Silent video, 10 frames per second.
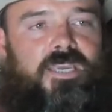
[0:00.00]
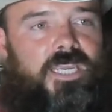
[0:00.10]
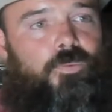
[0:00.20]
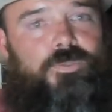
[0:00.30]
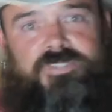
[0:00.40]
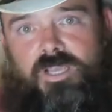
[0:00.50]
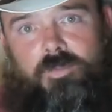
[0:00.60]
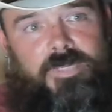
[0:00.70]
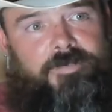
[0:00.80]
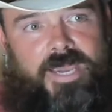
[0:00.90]
it will
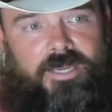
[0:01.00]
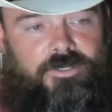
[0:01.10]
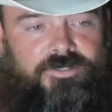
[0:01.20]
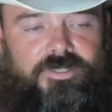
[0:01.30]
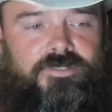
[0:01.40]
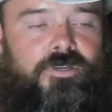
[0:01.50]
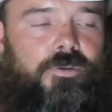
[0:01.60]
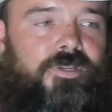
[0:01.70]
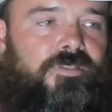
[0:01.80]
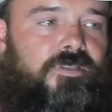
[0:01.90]
tell me patterns it's
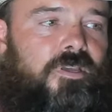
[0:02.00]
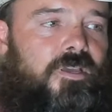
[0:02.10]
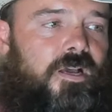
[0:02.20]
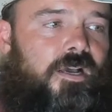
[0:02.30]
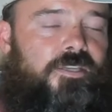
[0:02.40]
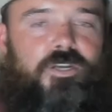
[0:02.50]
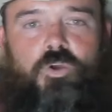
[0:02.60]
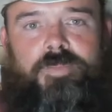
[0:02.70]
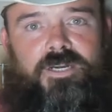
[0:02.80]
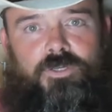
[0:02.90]
noticed. Uh, you
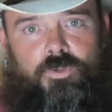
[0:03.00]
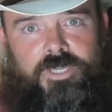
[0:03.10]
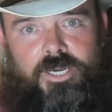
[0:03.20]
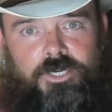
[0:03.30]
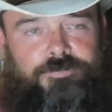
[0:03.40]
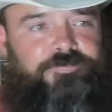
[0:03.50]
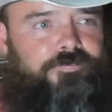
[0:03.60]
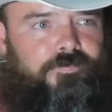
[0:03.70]
know, medical care.